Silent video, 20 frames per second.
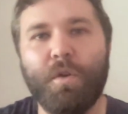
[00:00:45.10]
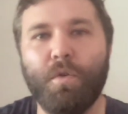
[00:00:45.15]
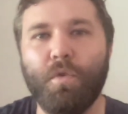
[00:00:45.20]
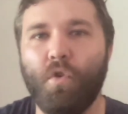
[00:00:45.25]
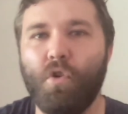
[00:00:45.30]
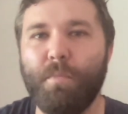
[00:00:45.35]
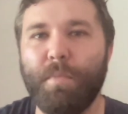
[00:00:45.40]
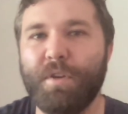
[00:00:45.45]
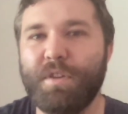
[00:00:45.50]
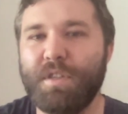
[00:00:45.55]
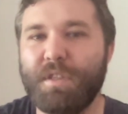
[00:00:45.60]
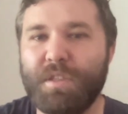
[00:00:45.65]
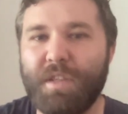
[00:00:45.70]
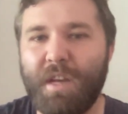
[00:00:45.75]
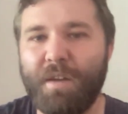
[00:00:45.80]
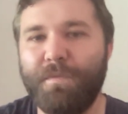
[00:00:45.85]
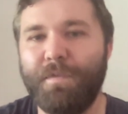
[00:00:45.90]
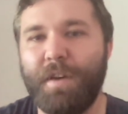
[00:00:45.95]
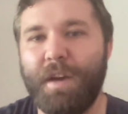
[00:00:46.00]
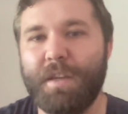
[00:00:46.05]
who almost
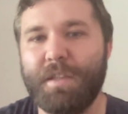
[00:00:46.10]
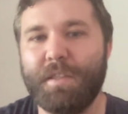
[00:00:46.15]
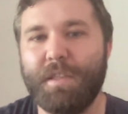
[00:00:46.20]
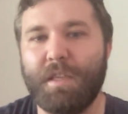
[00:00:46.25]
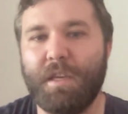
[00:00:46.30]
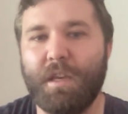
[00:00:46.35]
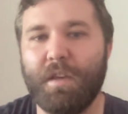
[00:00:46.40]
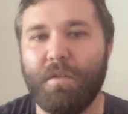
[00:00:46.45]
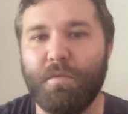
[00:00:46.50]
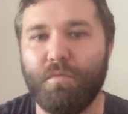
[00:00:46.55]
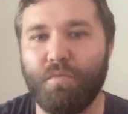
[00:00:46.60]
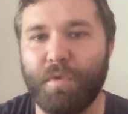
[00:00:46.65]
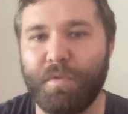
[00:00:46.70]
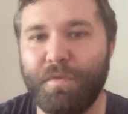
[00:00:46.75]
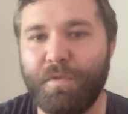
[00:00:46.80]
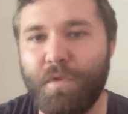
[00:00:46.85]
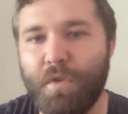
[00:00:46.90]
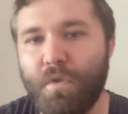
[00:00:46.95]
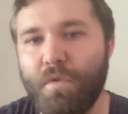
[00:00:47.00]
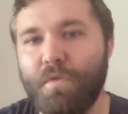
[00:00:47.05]
steadfastly
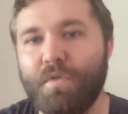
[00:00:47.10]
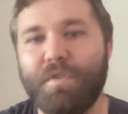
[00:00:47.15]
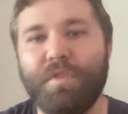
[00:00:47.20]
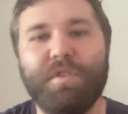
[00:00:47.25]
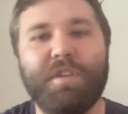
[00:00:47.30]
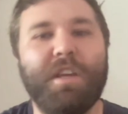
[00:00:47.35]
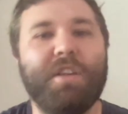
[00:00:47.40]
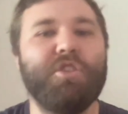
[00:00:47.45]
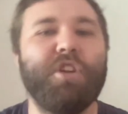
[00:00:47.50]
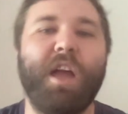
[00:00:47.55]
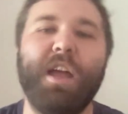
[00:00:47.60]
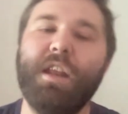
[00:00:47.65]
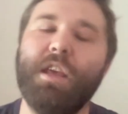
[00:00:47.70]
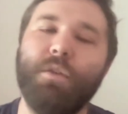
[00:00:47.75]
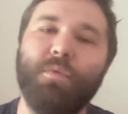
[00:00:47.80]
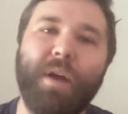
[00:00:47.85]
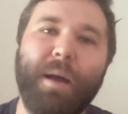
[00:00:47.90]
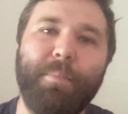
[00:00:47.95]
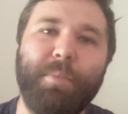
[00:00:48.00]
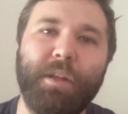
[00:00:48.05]
refuse to teach any
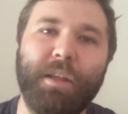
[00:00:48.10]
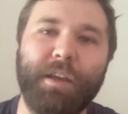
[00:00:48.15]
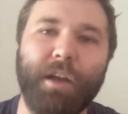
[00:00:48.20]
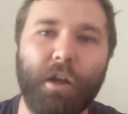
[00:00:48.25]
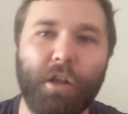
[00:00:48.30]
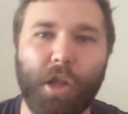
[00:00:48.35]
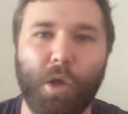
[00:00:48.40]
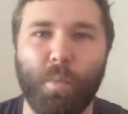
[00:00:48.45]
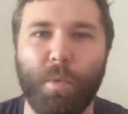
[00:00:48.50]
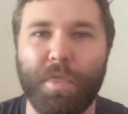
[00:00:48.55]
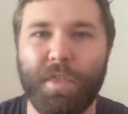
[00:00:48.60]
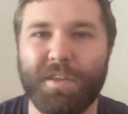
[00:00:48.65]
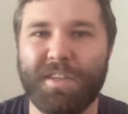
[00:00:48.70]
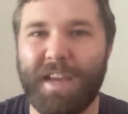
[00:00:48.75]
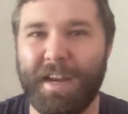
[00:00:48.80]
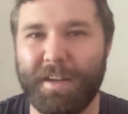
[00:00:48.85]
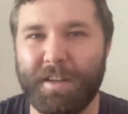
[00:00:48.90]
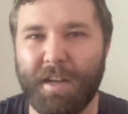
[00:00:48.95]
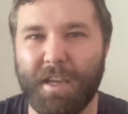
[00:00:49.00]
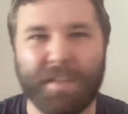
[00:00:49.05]
grappling along with the
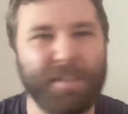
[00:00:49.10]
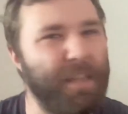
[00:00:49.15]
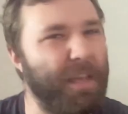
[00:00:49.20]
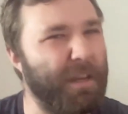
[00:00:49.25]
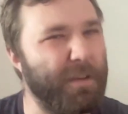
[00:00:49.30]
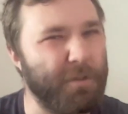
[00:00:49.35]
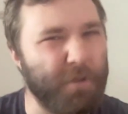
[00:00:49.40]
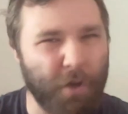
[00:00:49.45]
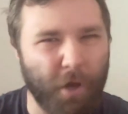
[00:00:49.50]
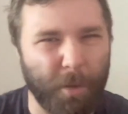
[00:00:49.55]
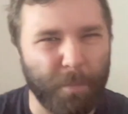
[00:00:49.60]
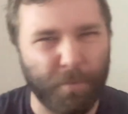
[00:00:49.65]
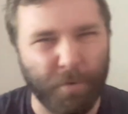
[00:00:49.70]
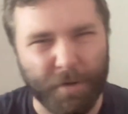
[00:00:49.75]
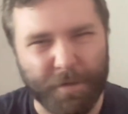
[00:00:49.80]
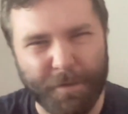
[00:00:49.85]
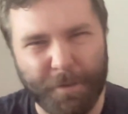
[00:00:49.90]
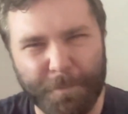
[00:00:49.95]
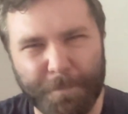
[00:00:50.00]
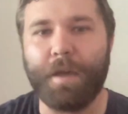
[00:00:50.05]
techniques they
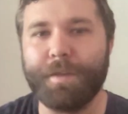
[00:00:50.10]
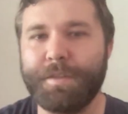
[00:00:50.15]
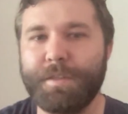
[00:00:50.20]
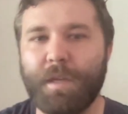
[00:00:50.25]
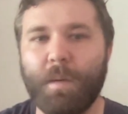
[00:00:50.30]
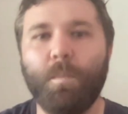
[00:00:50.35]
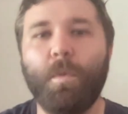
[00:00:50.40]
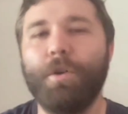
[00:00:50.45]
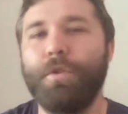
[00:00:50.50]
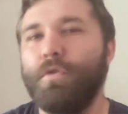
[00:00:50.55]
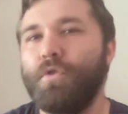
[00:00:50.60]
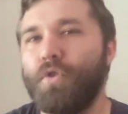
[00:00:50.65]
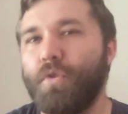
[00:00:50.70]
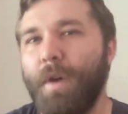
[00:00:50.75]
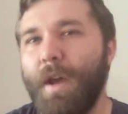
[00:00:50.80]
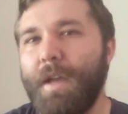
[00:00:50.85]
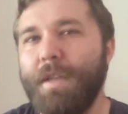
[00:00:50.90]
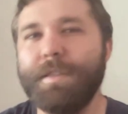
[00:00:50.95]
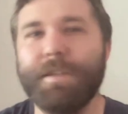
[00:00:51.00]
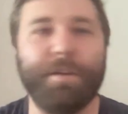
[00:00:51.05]
interpret. As someone who
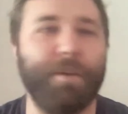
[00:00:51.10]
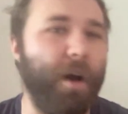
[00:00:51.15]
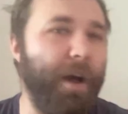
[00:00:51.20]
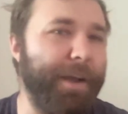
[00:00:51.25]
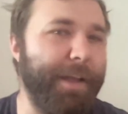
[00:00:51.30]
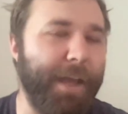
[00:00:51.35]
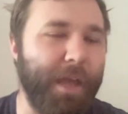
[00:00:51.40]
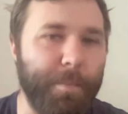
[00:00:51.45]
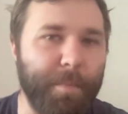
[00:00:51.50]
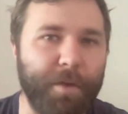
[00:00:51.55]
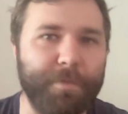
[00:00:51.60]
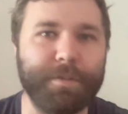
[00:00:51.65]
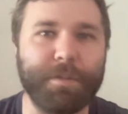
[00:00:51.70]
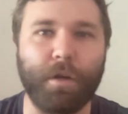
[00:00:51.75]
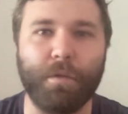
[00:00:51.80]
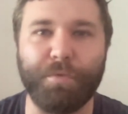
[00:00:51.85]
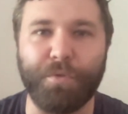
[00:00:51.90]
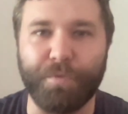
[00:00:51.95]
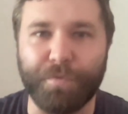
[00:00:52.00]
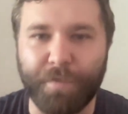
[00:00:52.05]
trains in IKMF
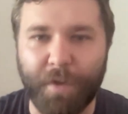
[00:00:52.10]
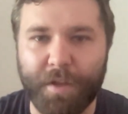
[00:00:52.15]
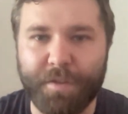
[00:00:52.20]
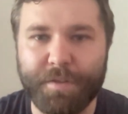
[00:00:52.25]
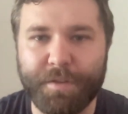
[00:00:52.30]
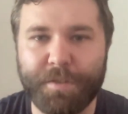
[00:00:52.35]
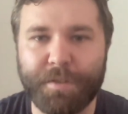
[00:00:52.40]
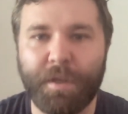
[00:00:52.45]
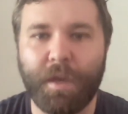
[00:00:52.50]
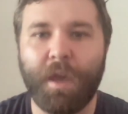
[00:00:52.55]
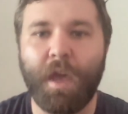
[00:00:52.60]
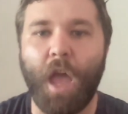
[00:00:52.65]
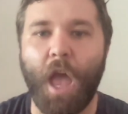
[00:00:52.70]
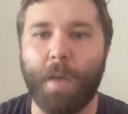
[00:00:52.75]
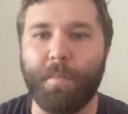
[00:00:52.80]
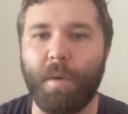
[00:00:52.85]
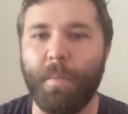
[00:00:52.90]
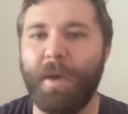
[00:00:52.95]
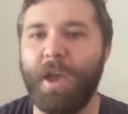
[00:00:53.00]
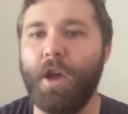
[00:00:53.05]
self-defense,
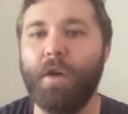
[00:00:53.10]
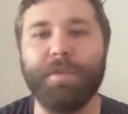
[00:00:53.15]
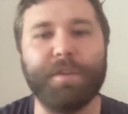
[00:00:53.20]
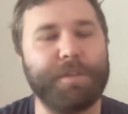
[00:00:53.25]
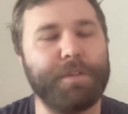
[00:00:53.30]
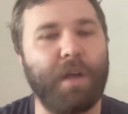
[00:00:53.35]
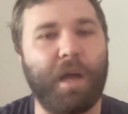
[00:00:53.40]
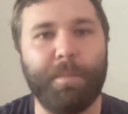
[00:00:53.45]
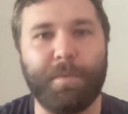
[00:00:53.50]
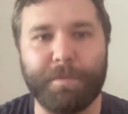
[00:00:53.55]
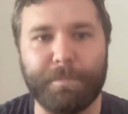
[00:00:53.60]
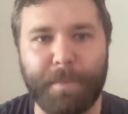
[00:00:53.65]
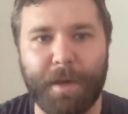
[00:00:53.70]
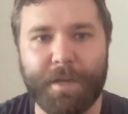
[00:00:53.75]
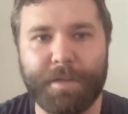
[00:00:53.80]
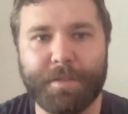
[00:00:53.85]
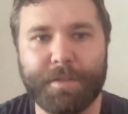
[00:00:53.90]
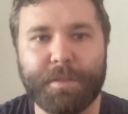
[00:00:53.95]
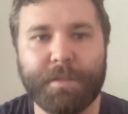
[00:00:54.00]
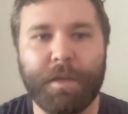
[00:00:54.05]
MMA on the side with
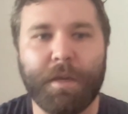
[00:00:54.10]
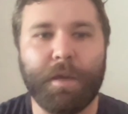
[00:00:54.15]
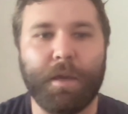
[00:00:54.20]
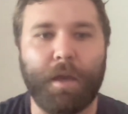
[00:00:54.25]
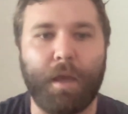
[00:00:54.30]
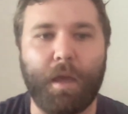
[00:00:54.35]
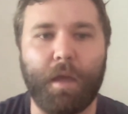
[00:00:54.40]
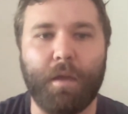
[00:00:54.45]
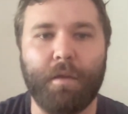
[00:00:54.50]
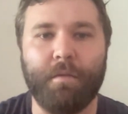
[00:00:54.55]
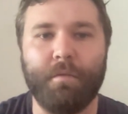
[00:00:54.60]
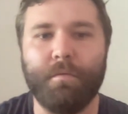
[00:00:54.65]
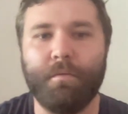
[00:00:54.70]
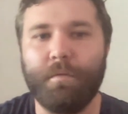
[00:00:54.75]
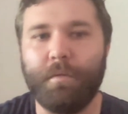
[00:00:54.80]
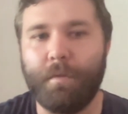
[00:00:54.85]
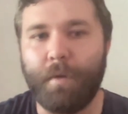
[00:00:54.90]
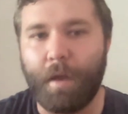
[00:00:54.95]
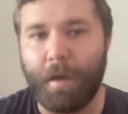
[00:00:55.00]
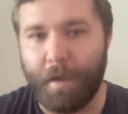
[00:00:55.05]
mates,
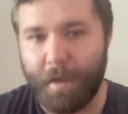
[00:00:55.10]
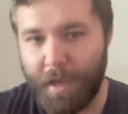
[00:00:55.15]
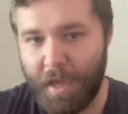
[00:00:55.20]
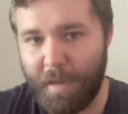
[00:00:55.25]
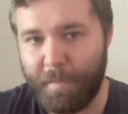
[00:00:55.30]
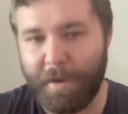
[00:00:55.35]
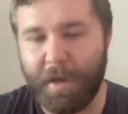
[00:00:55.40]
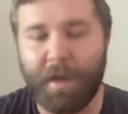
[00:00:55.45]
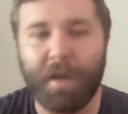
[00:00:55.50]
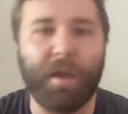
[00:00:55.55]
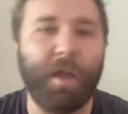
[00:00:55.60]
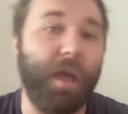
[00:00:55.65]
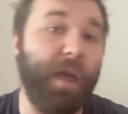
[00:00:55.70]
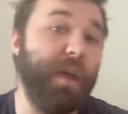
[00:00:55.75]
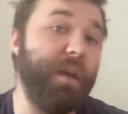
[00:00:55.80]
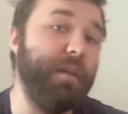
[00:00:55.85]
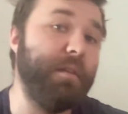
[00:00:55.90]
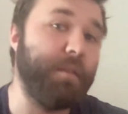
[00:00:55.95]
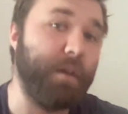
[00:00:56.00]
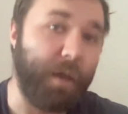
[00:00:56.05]
in HEMA
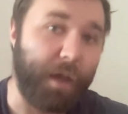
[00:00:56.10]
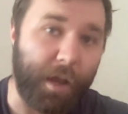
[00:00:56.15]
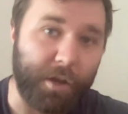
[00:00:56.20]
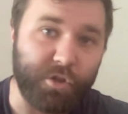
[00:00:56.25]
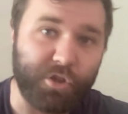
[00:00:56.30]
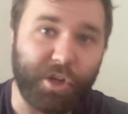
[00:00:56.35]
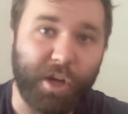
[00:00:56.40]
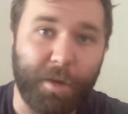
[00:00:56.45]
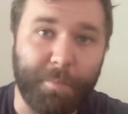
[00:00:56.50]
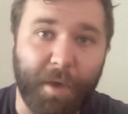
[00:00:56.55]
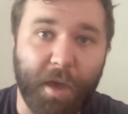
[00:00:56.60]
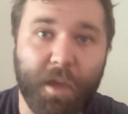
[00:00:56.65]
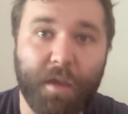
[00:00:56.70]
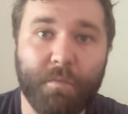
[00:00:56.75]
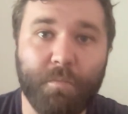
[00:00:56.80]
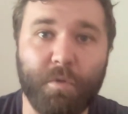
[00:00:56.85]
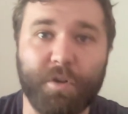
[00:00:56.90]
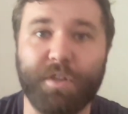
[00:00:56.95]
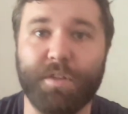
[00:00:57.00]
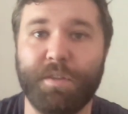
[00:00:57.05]
and
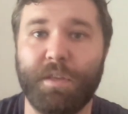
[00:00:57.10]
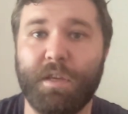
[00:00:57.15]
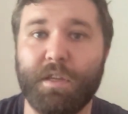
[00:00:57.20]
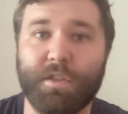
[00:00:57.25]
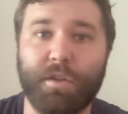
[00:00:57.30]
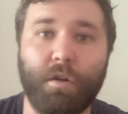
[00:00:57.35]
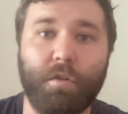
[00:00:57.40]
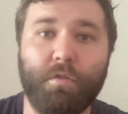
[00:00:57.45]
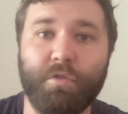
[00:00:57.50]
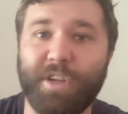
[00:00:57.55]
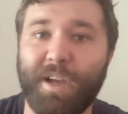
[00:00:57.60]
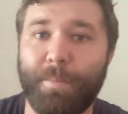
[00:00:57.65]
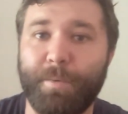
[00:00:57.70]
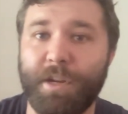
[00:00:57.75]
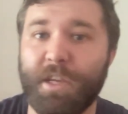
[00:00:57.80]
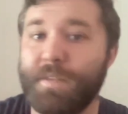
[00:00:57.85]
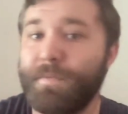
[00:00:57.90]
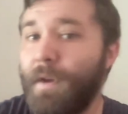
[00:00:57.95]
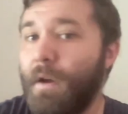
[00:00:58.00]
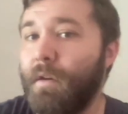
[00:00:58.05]
HJMA, which is the historical
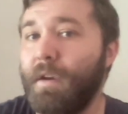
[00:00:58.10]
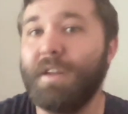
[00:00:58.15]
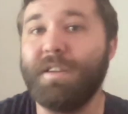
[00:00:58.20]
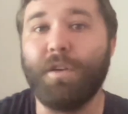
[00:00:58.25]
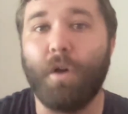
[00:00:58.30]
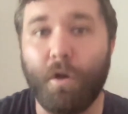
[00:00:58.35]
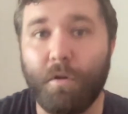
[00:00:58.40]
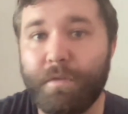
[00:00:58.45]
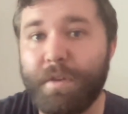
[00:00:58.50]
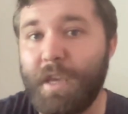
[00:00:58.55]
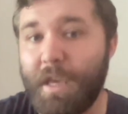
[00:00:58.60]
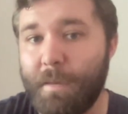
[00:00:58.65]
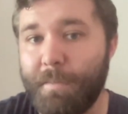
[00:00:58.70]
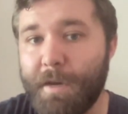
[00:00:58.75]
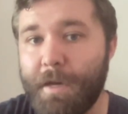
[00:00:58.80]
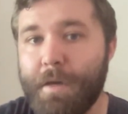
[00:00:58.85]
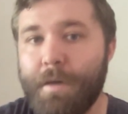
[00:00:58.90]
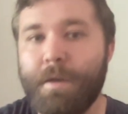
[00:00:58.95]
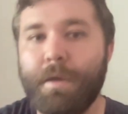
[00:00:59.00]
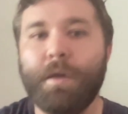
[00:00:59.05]
Japanese variant of
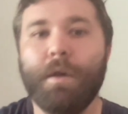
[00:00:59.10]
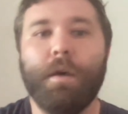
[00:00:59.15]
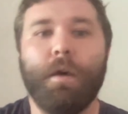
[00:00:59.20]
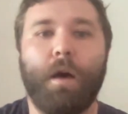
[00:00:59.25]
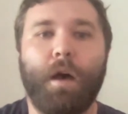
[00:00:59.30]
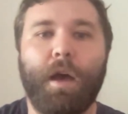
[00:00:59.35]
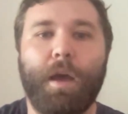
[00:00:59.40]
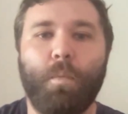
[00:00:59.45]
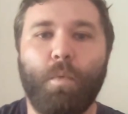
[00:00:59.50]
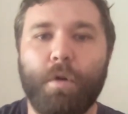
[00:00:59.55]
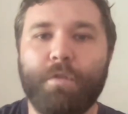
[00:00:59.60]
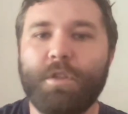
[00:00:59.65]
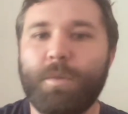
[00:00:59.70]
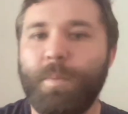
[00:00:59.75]
HEMA, I won't